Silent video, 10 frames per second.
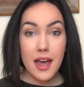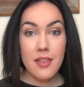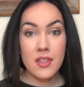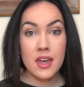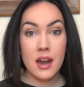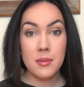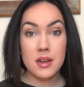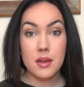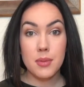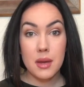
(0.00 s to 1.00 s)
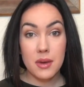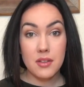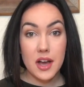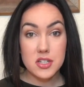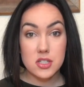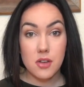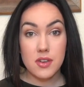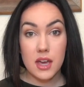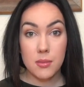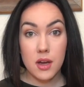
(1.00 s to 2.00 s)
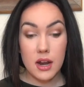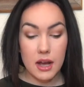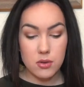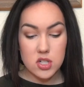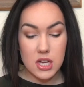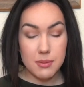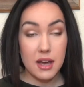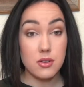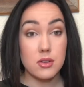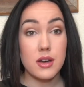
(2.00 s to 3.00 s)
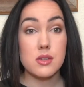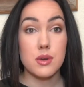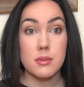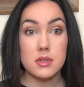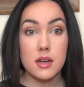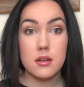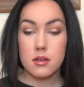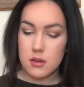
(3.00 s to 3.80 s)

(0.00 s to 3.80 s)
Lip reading: and then I'm going to apply my lashes off camera and I will check back with you guys when I'm done.